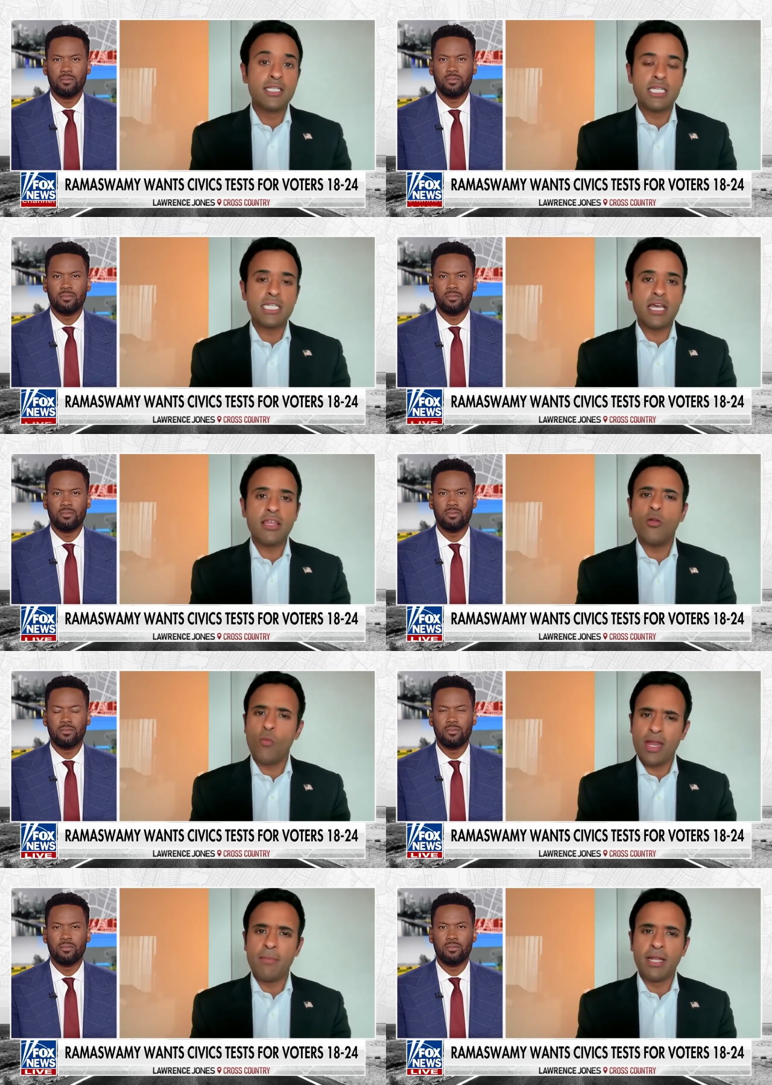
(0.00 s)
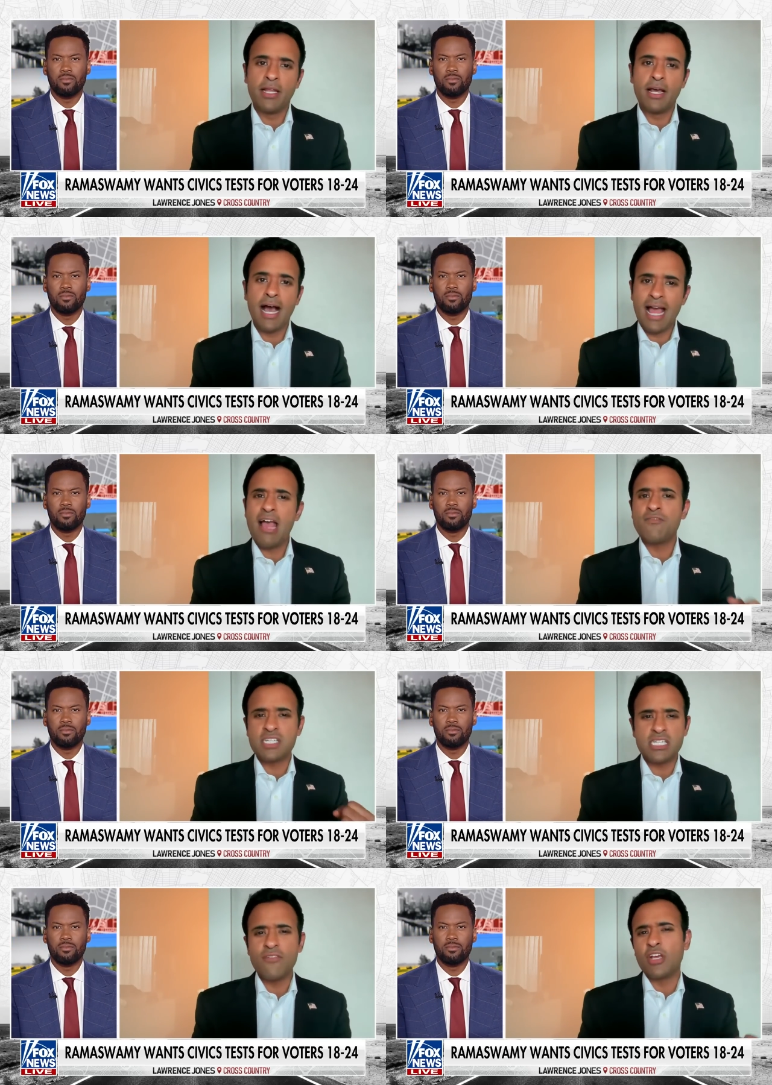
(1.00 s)
Speaker 1: to say that, wait a minute, I have
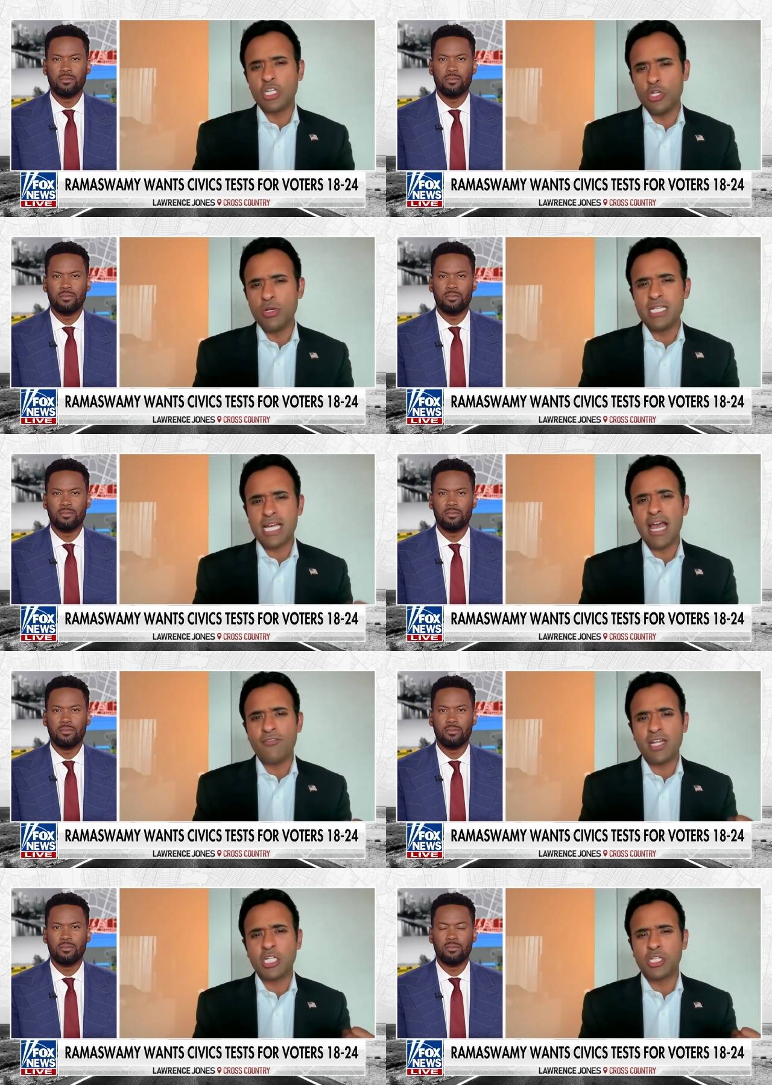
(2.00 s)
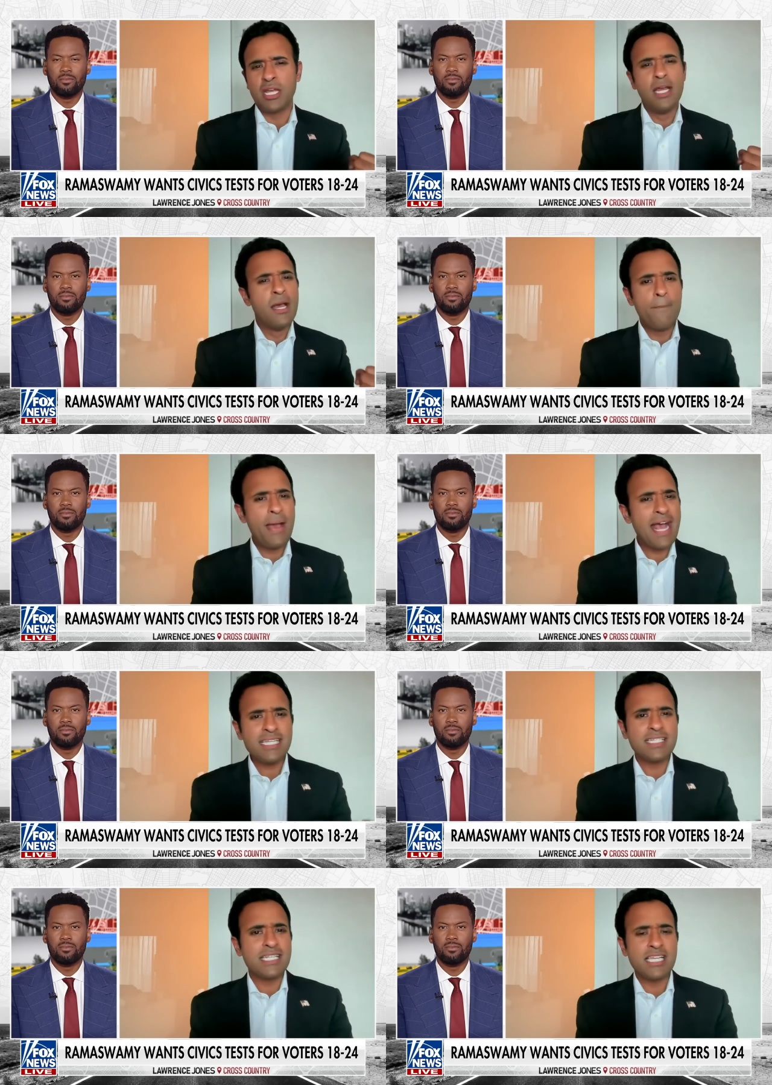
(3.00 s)
civic duties. I have to actually
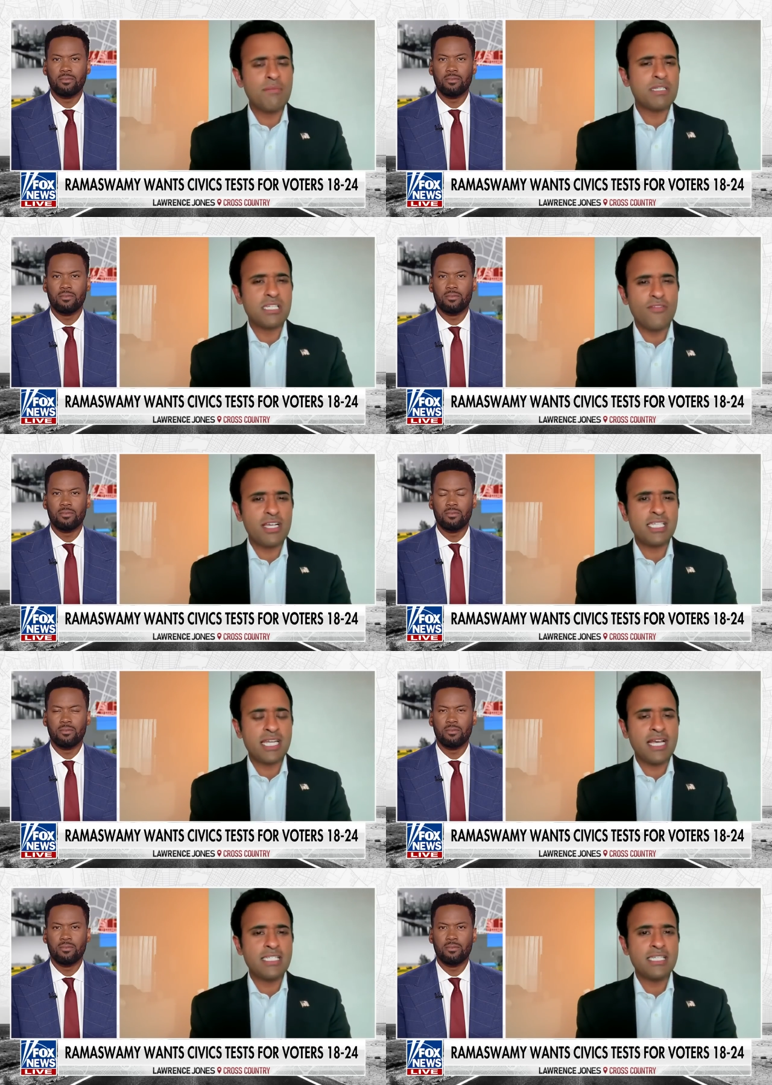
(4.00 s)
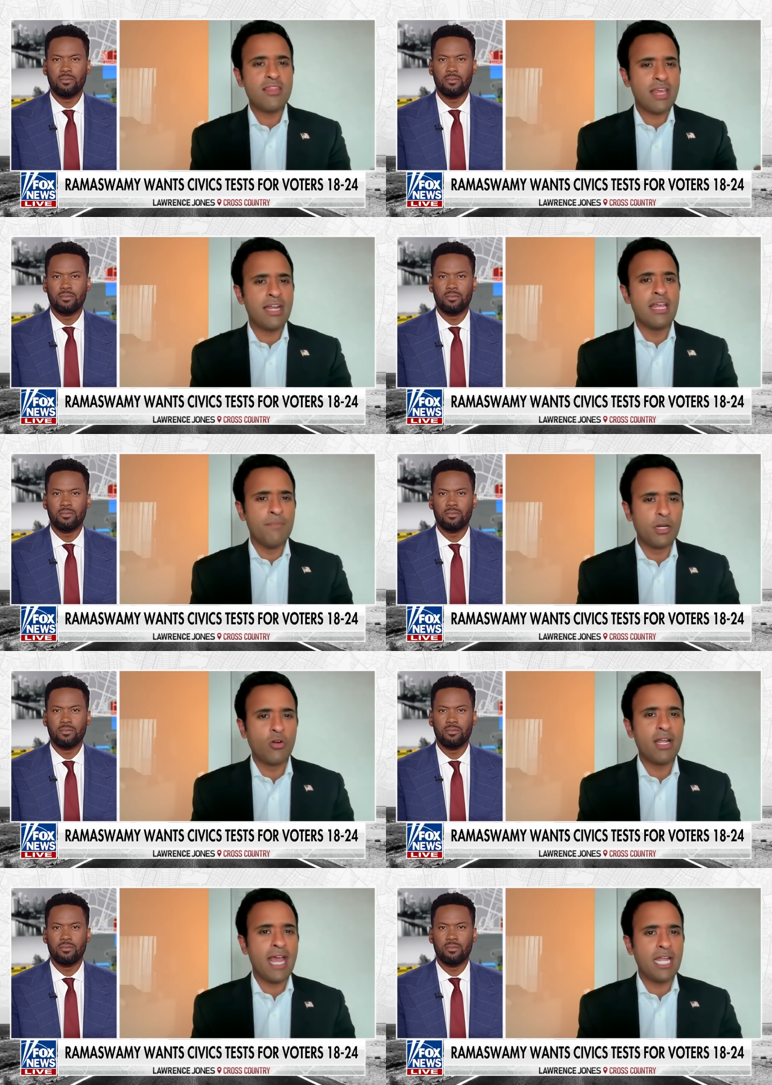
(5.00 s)
pass the same civics test that an
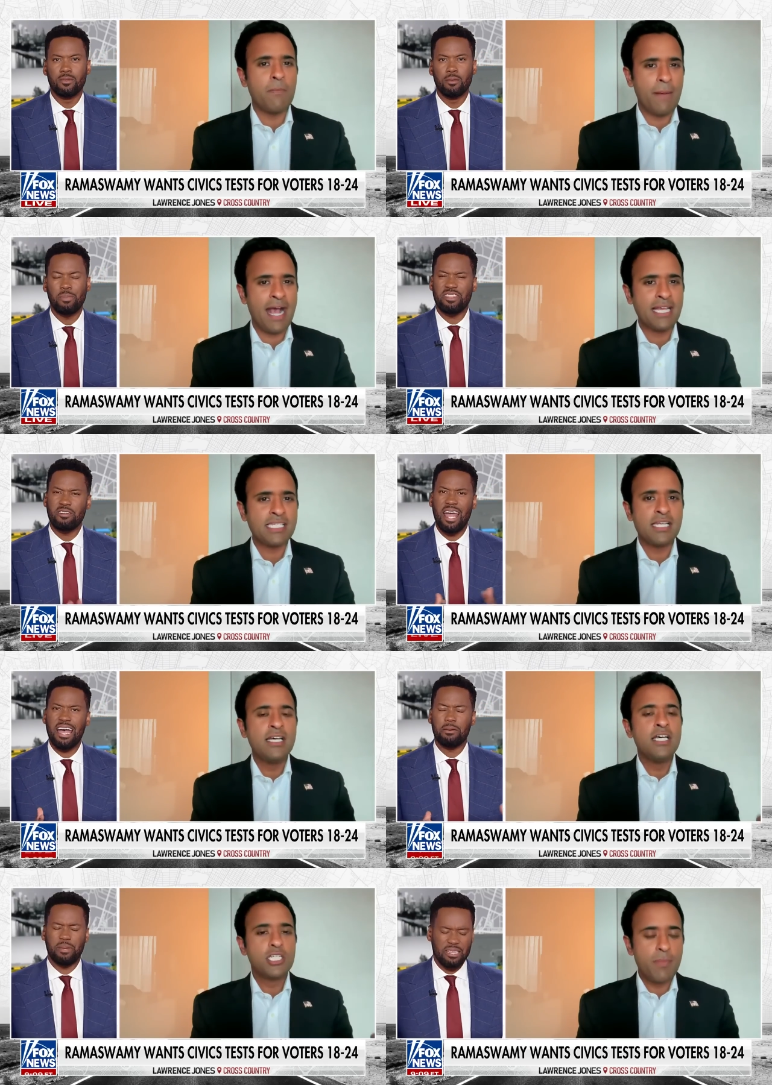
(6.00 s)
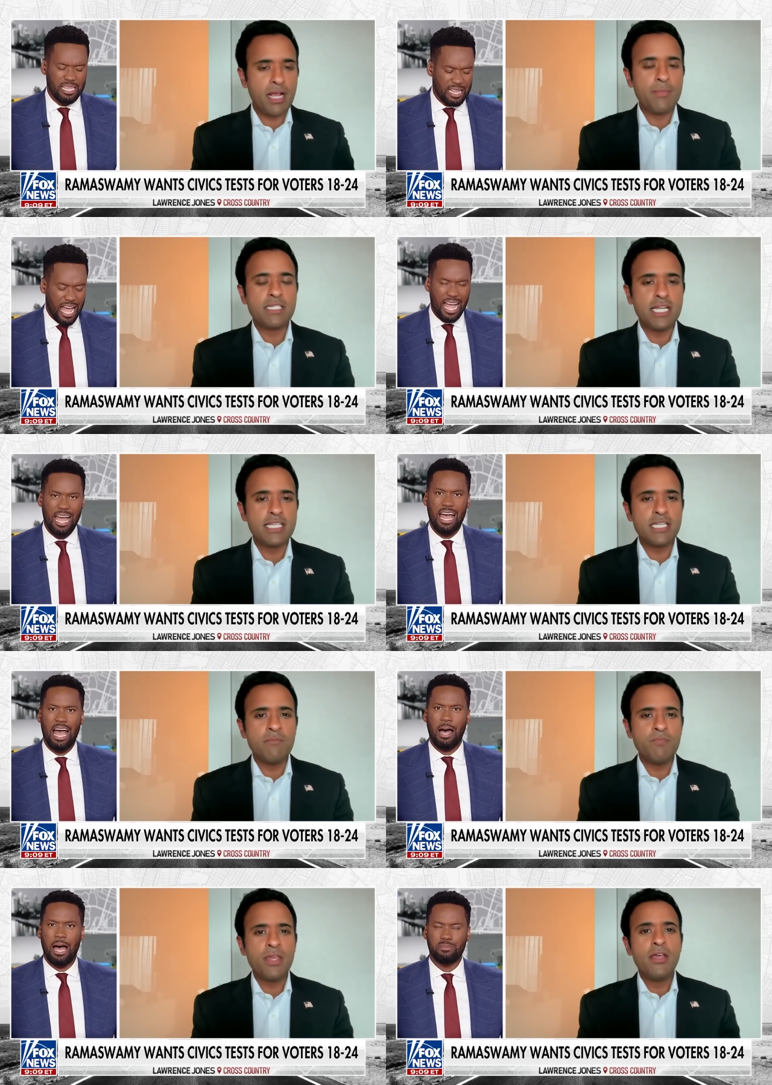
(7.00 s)
Speaker 2: immigrant had to pass but they're not, but to become I, a
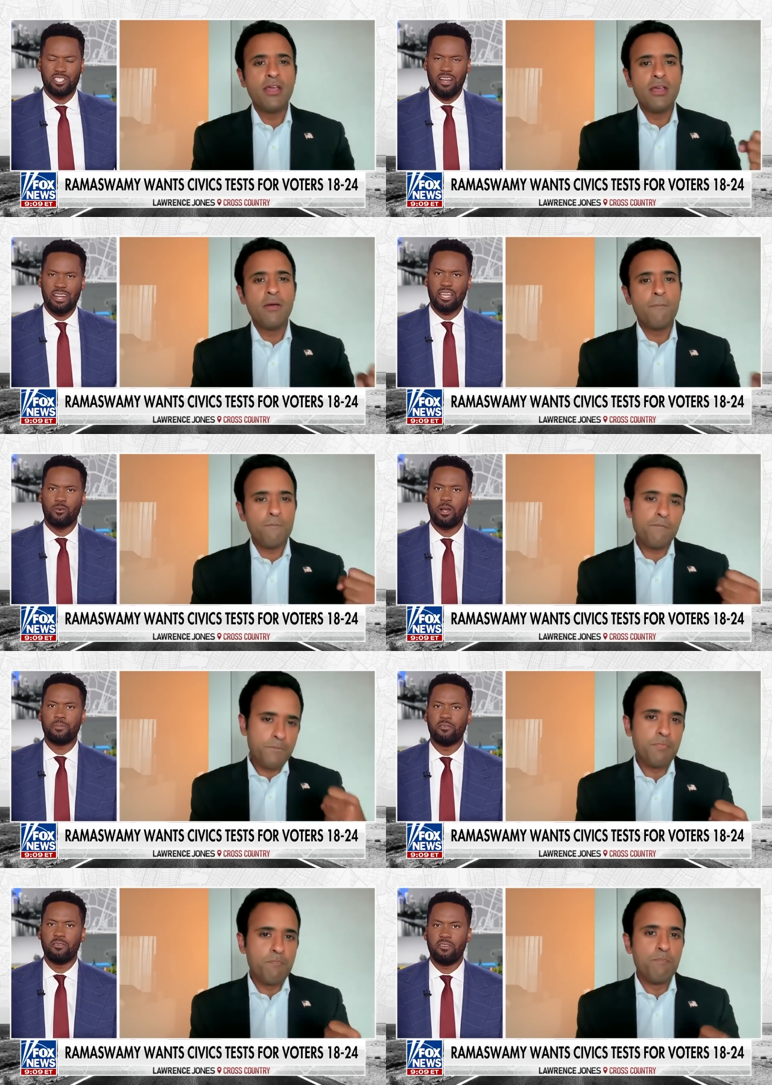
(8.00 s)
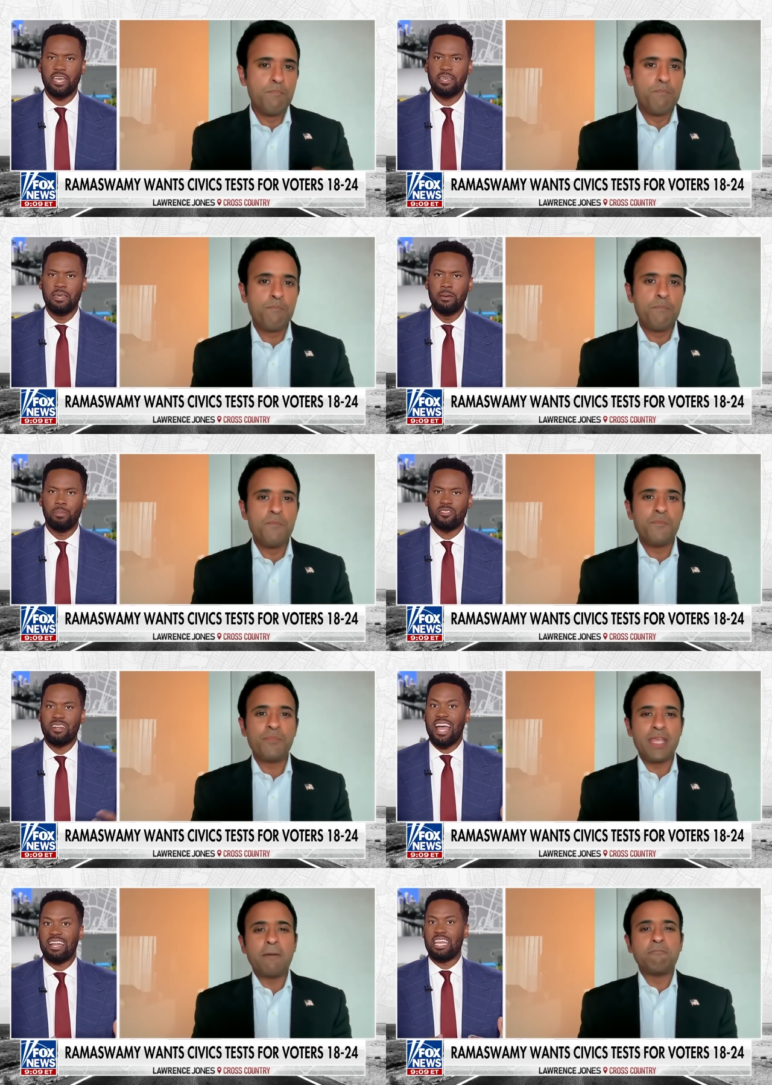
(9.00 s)
citizen. I, am sorry to interrupt you, Vivek, but they're
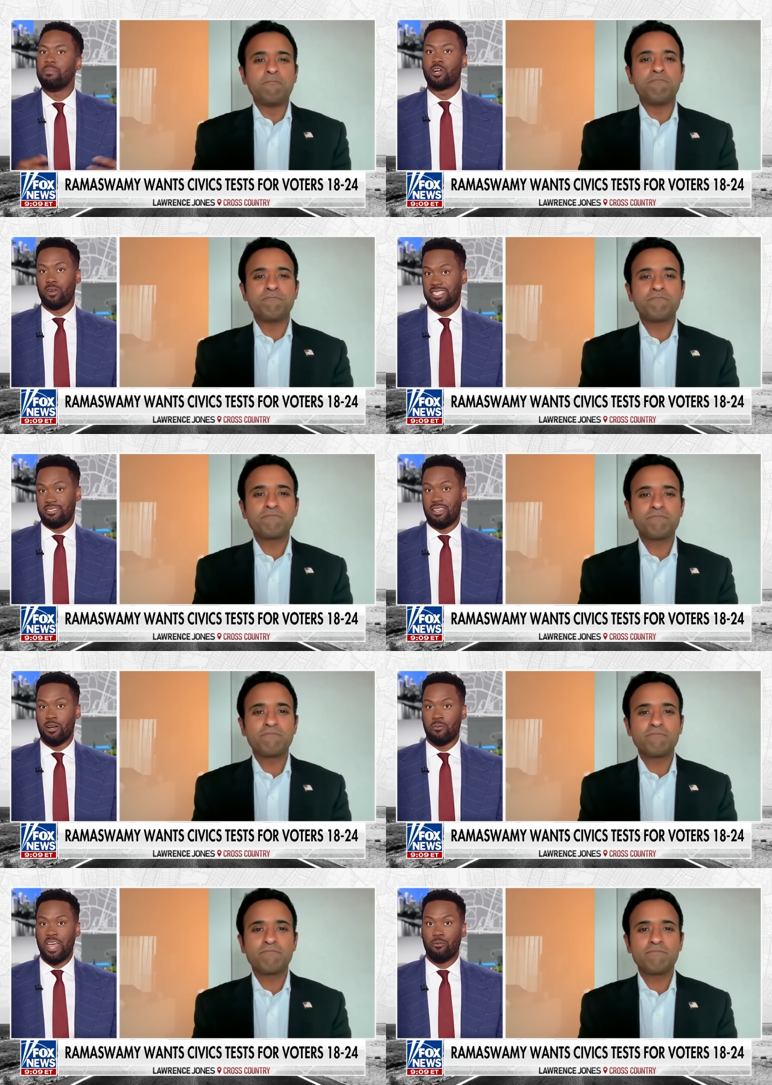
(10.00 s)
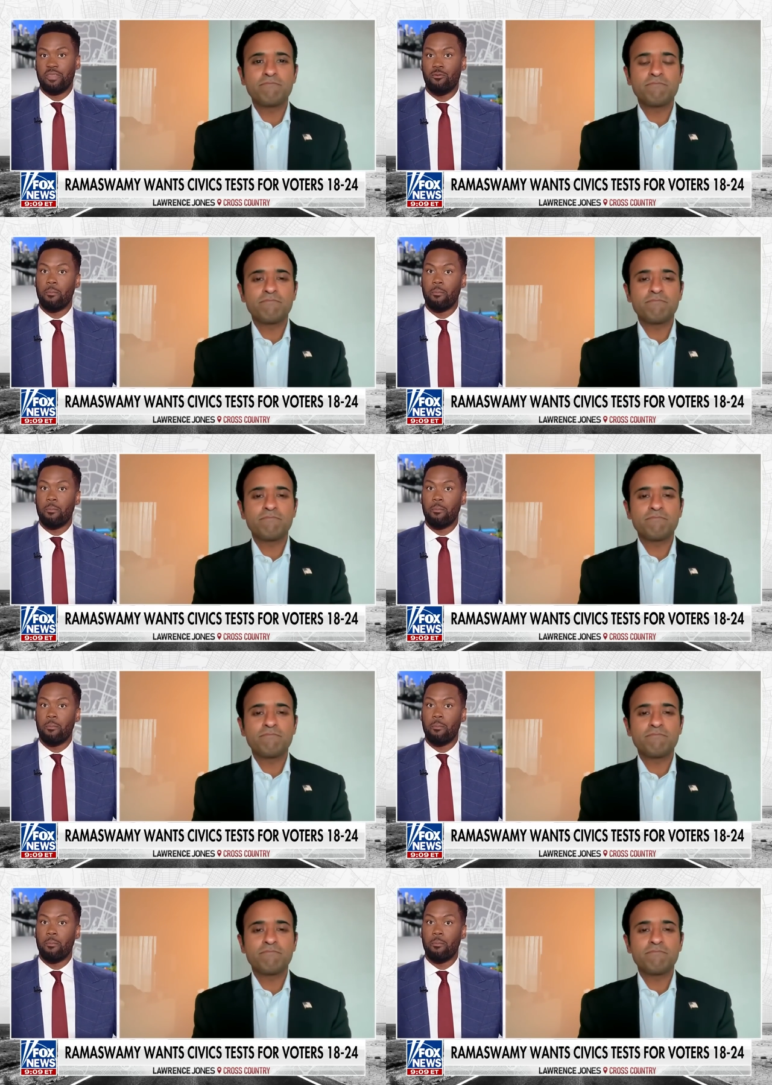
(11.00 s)
not immigrants, though. They, they were